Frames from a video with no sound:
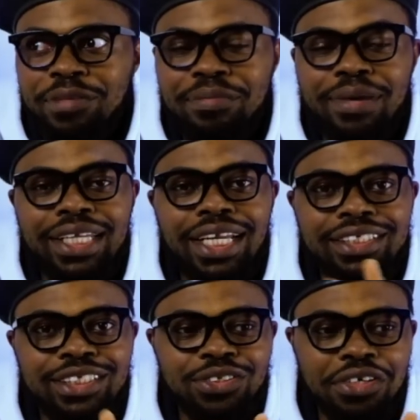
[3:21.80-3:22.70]
my
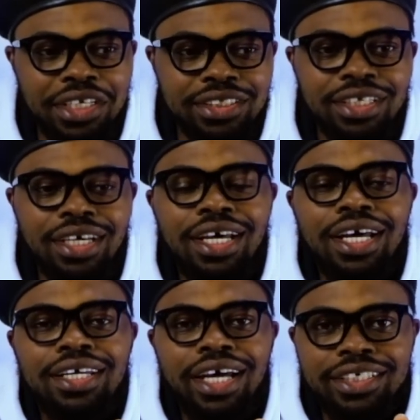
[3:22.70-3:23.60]
analysis on it,
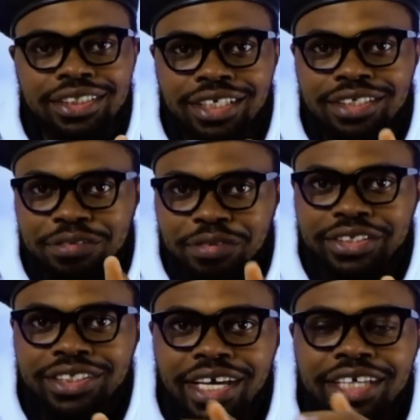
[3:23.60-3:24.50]
I said, the
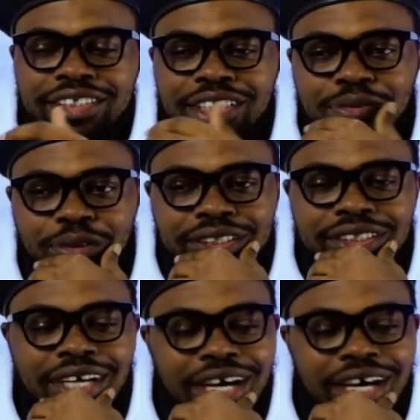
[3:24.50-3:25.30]
first thing I said was,